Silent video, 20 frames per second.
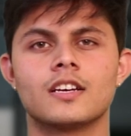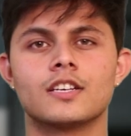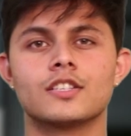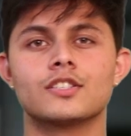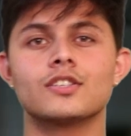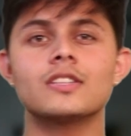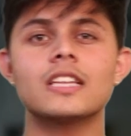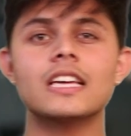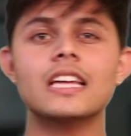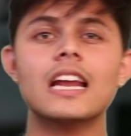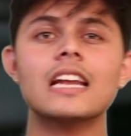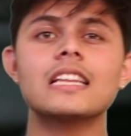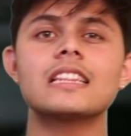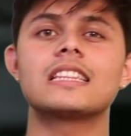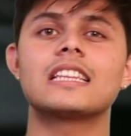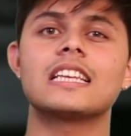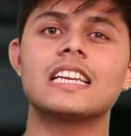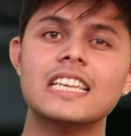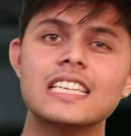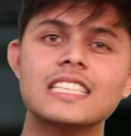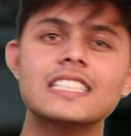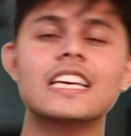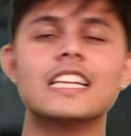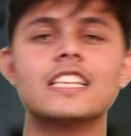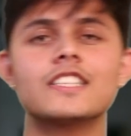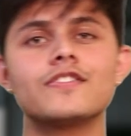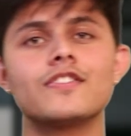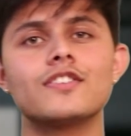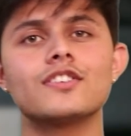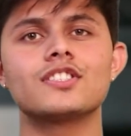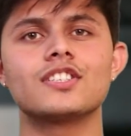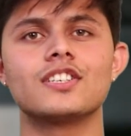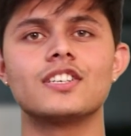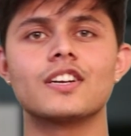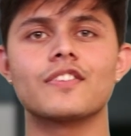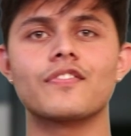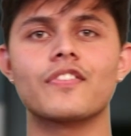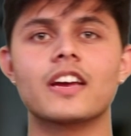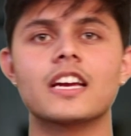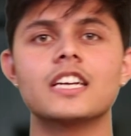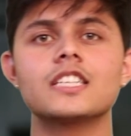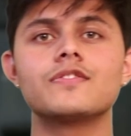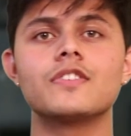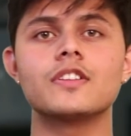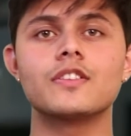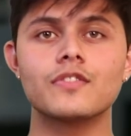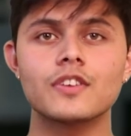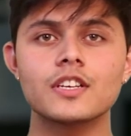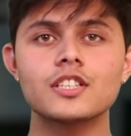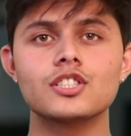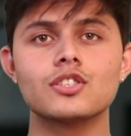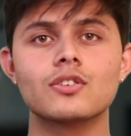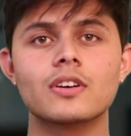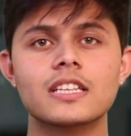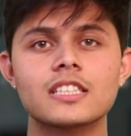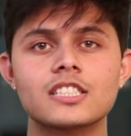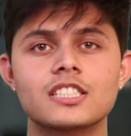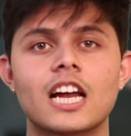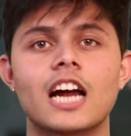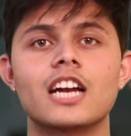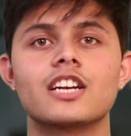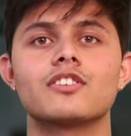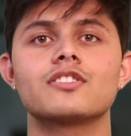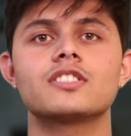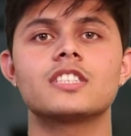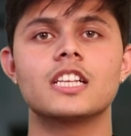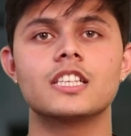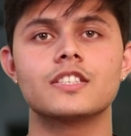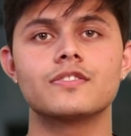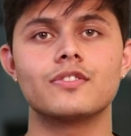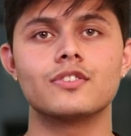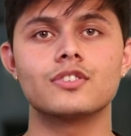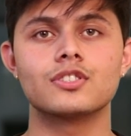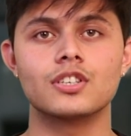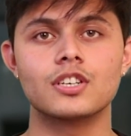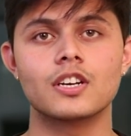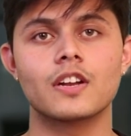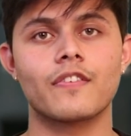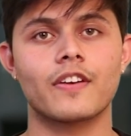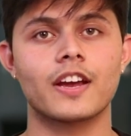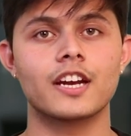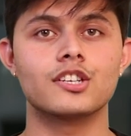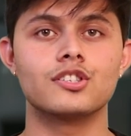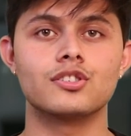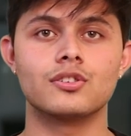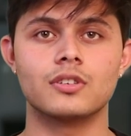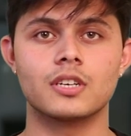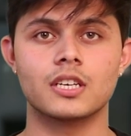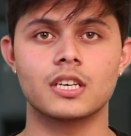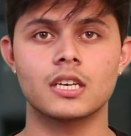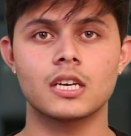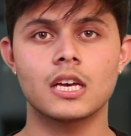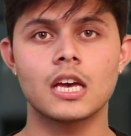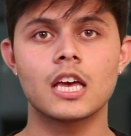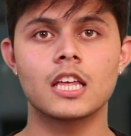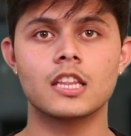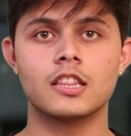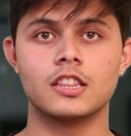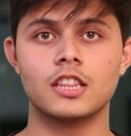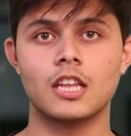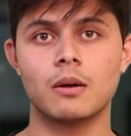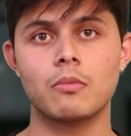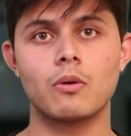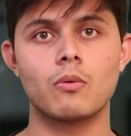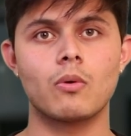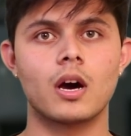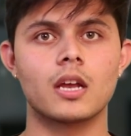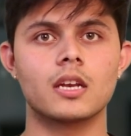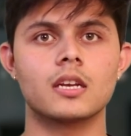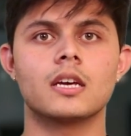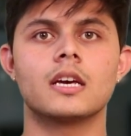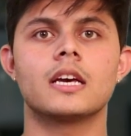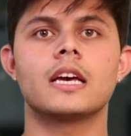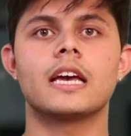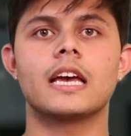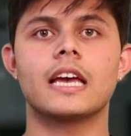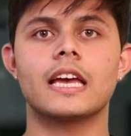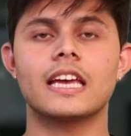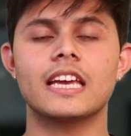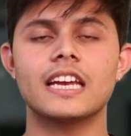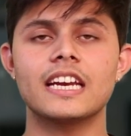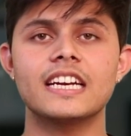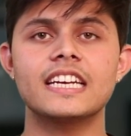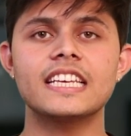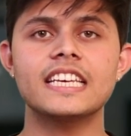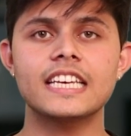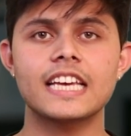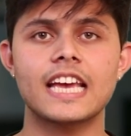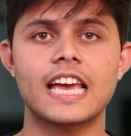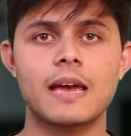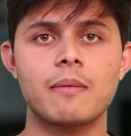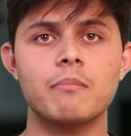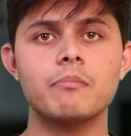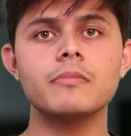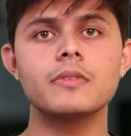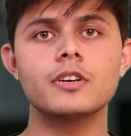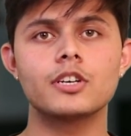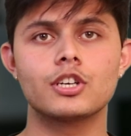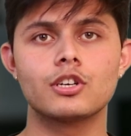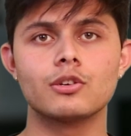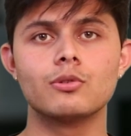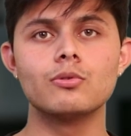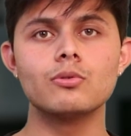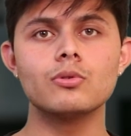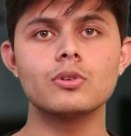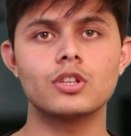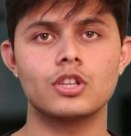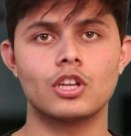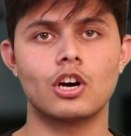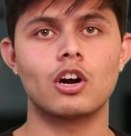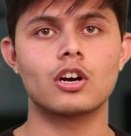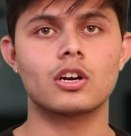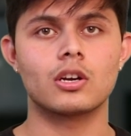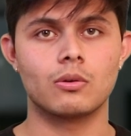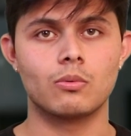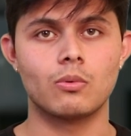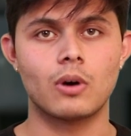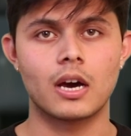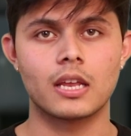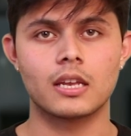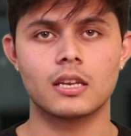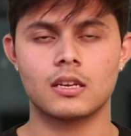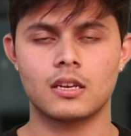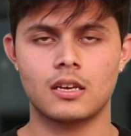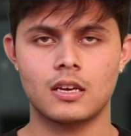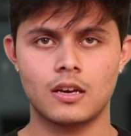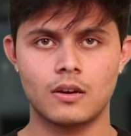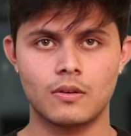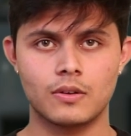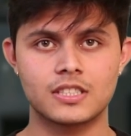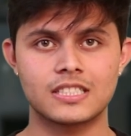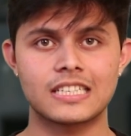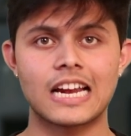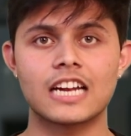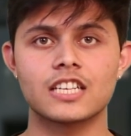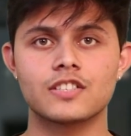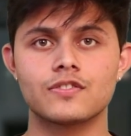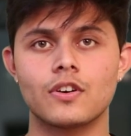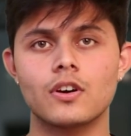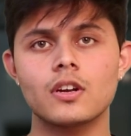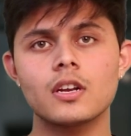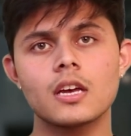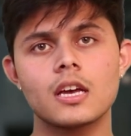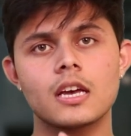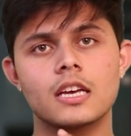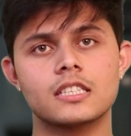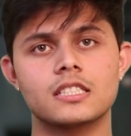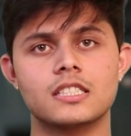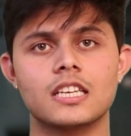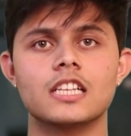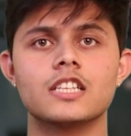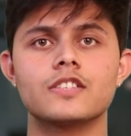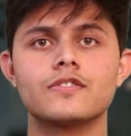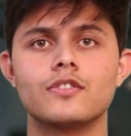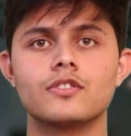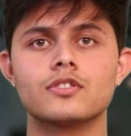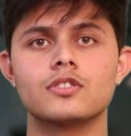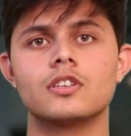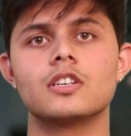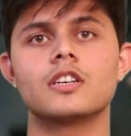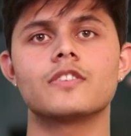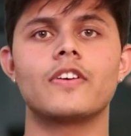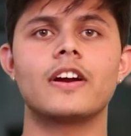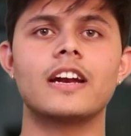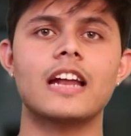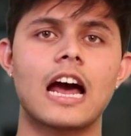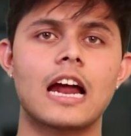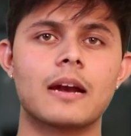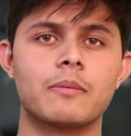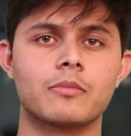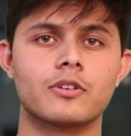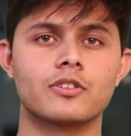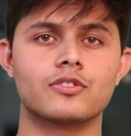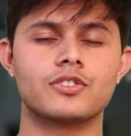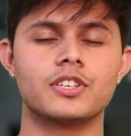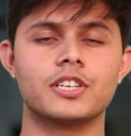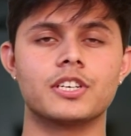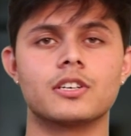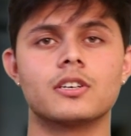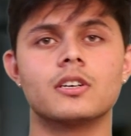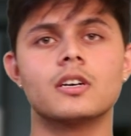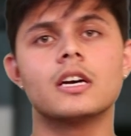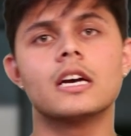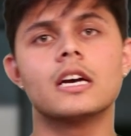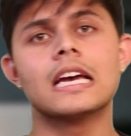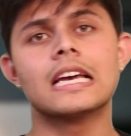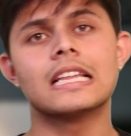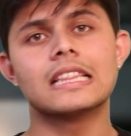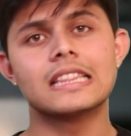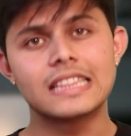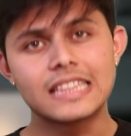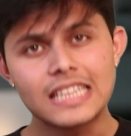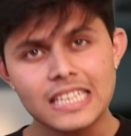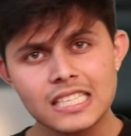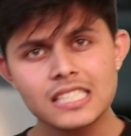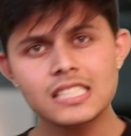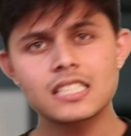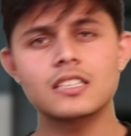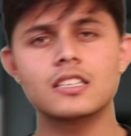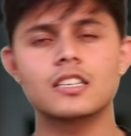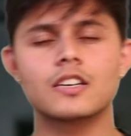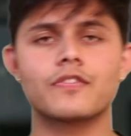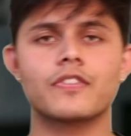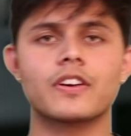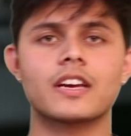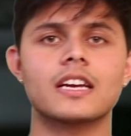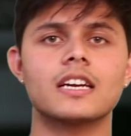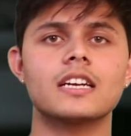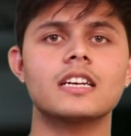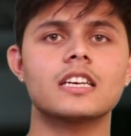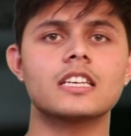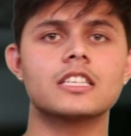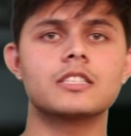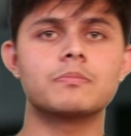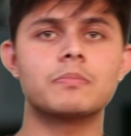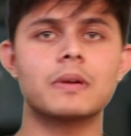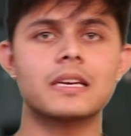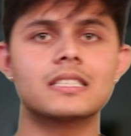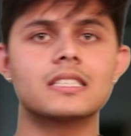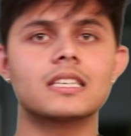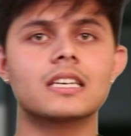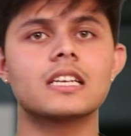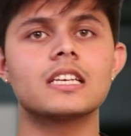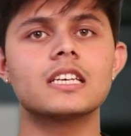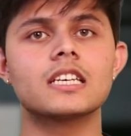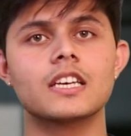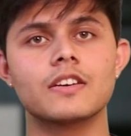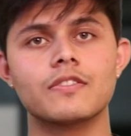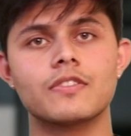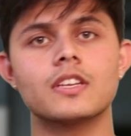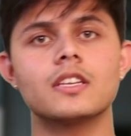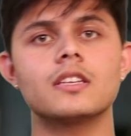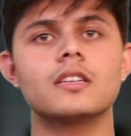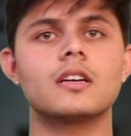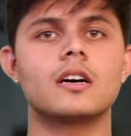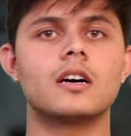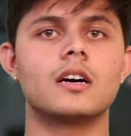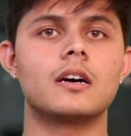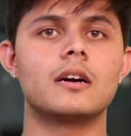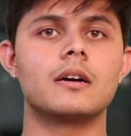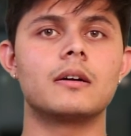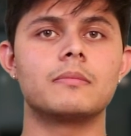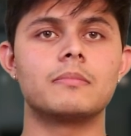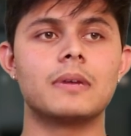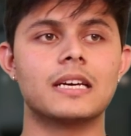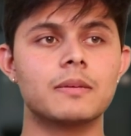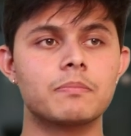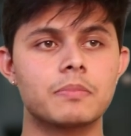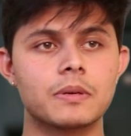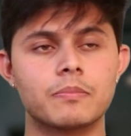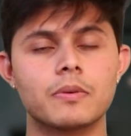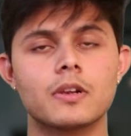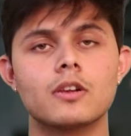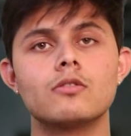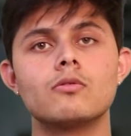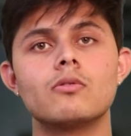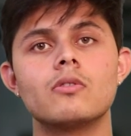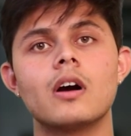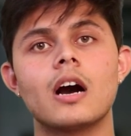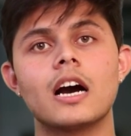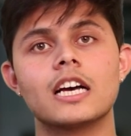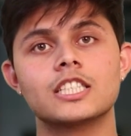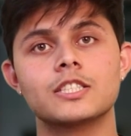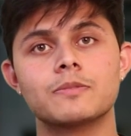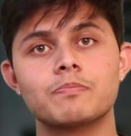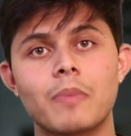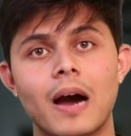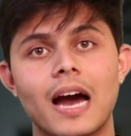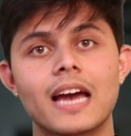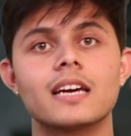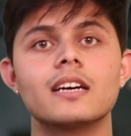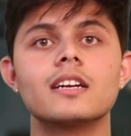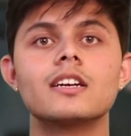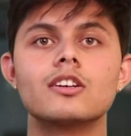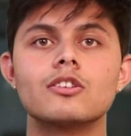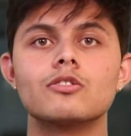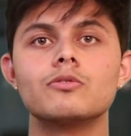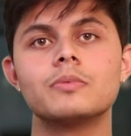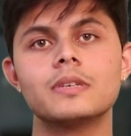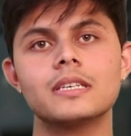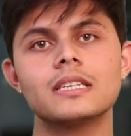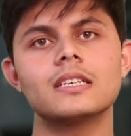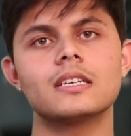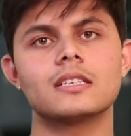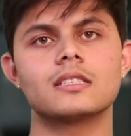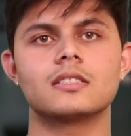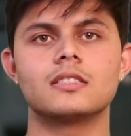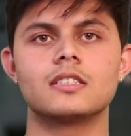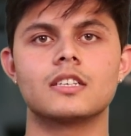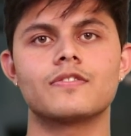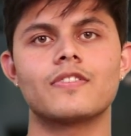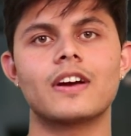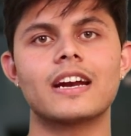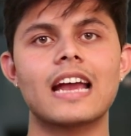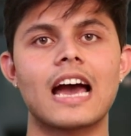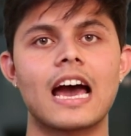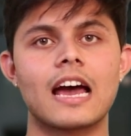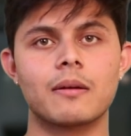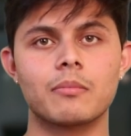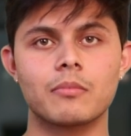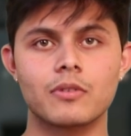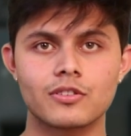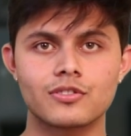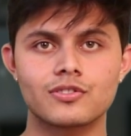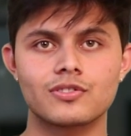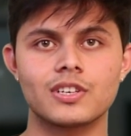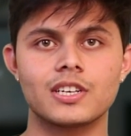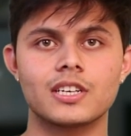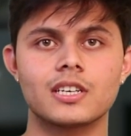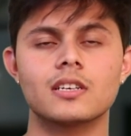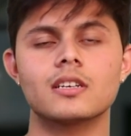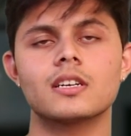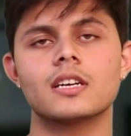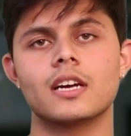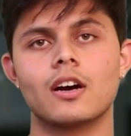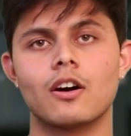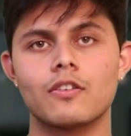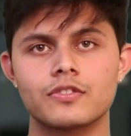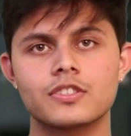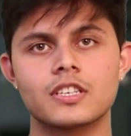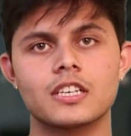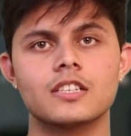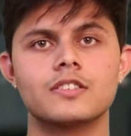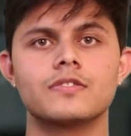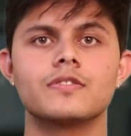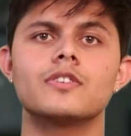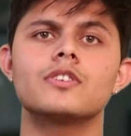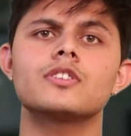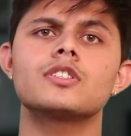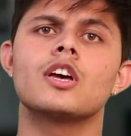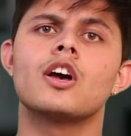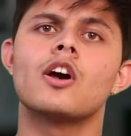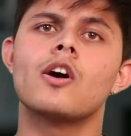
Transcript: So there are three Salesforce certificates with which you can start your Salesforce certificate journey. Number one, ADM201. It stands for Salesforce Certified Administrator. This certificate is basically given by the people who aspire to be a certified administrator of Salesforce,